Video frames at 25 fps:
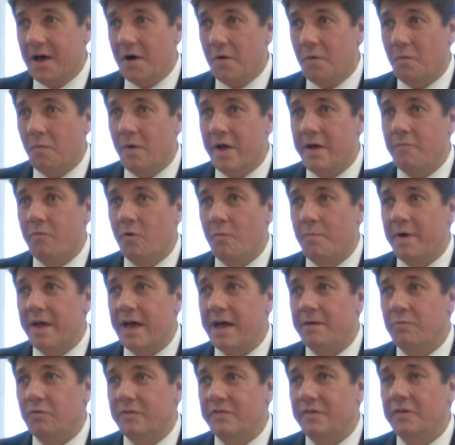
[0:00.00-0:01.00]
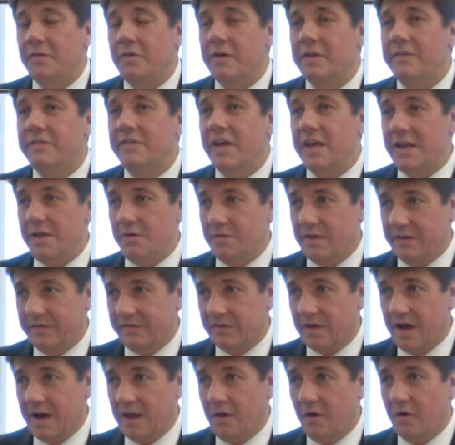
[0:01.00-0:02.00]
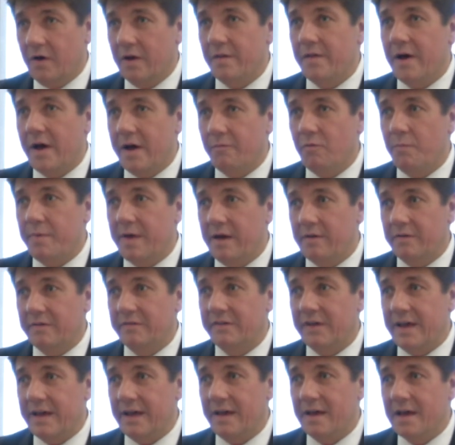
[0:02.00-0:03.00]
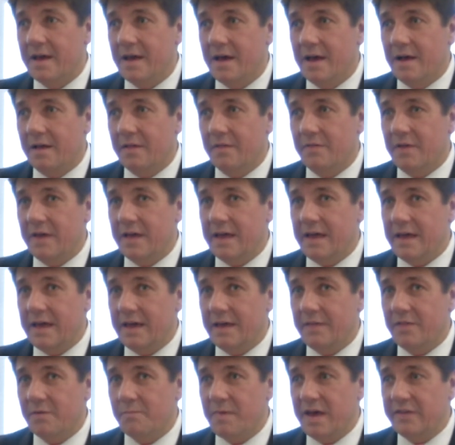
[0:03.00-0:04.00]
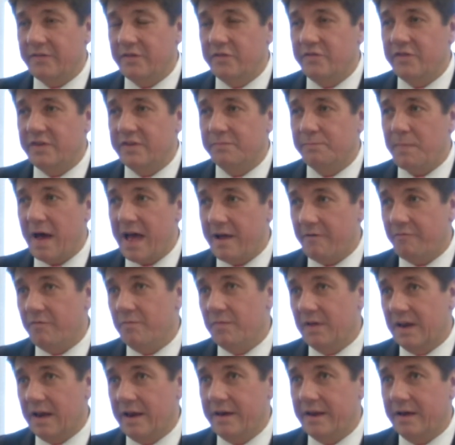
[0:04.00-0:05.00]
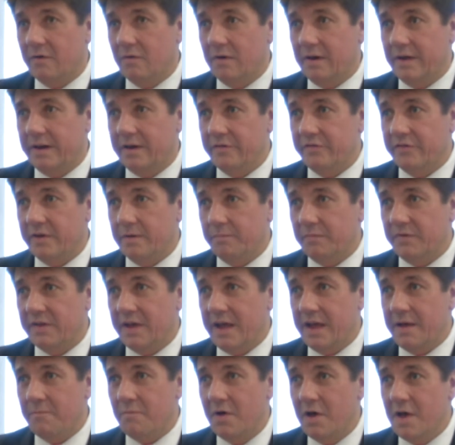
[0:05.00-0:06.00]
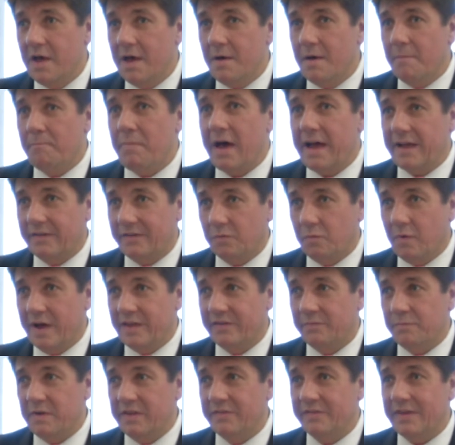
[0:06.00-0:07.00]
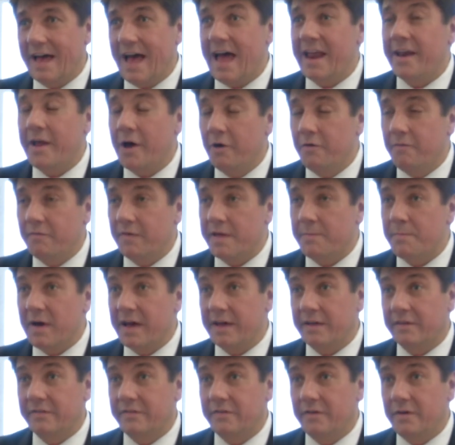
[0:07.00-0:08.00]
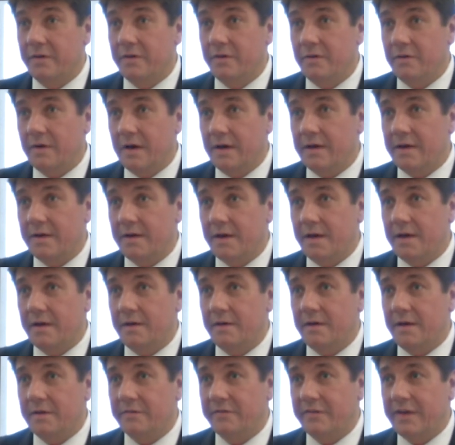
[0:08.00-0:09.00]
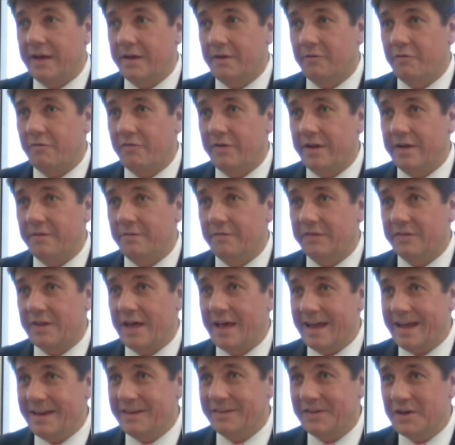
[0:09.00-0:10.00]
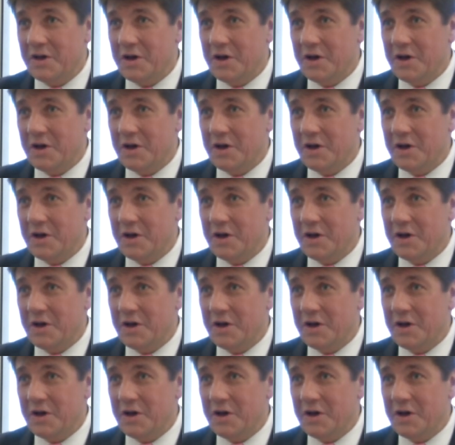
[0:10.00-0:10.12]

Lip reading: we will be able to continue this dialogue, and I will be able to take the messages back from the clinical leadership team back to Westminster, and hopefully back to a Secretary of State